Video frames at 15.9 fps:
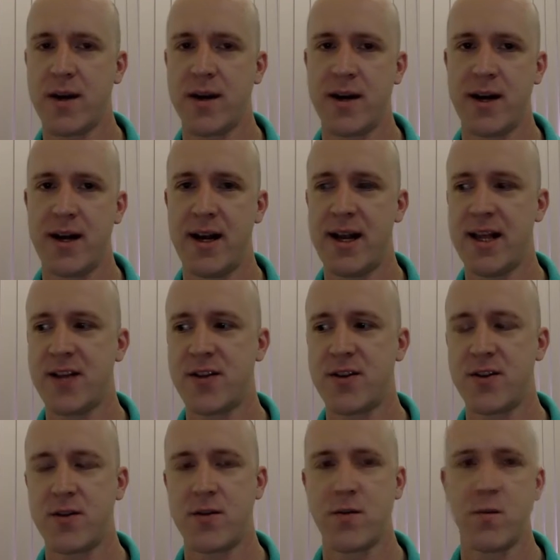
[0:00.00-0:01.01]
can I at
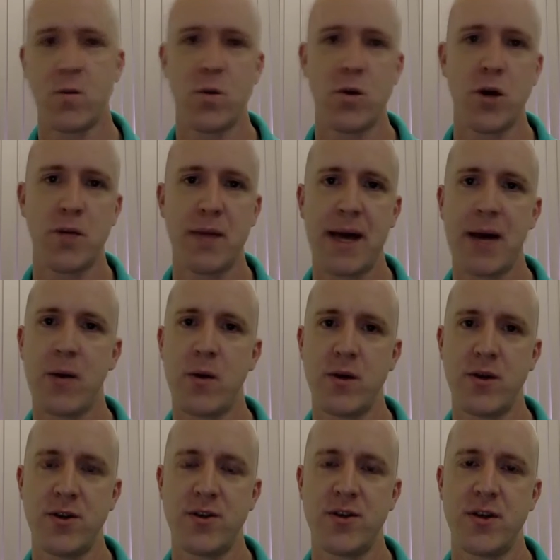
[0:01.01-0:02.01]
least work
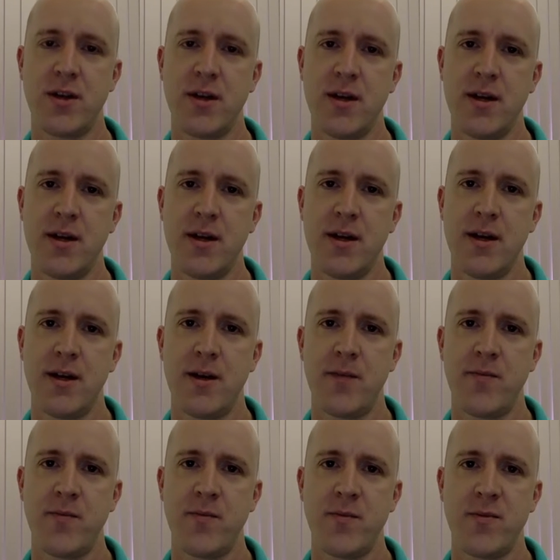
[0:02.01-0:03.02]
backwards
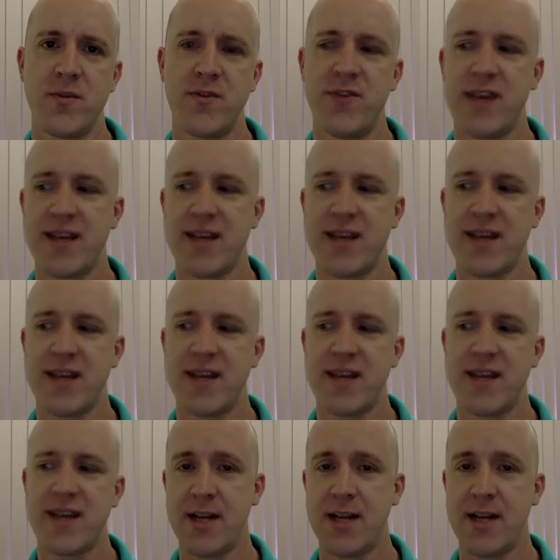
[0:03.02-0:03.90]
um, to fix it?